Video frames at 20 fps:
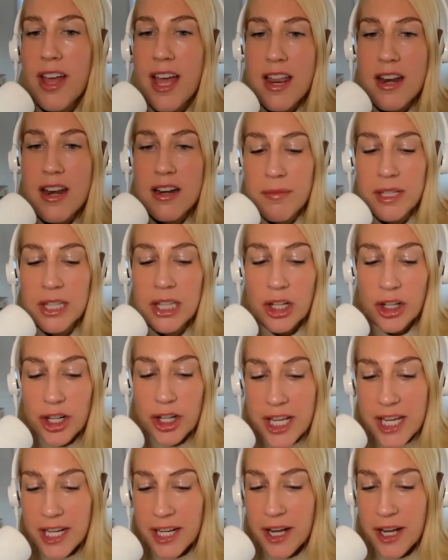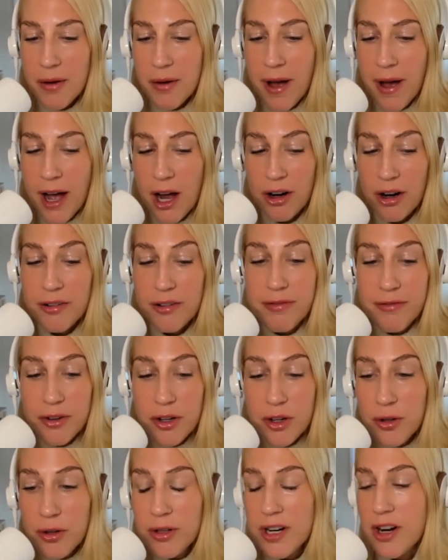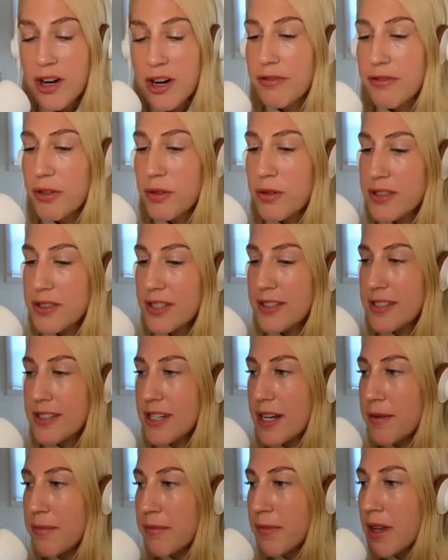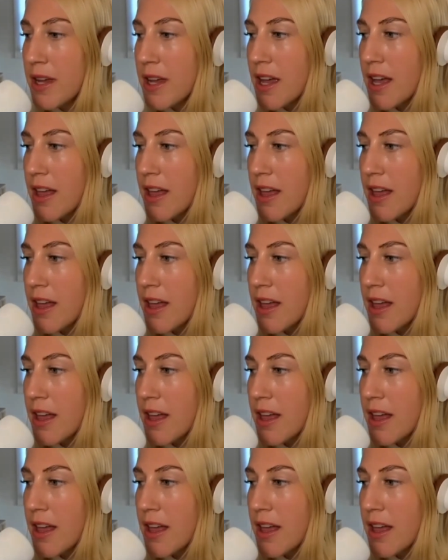and learning about our food and our food system,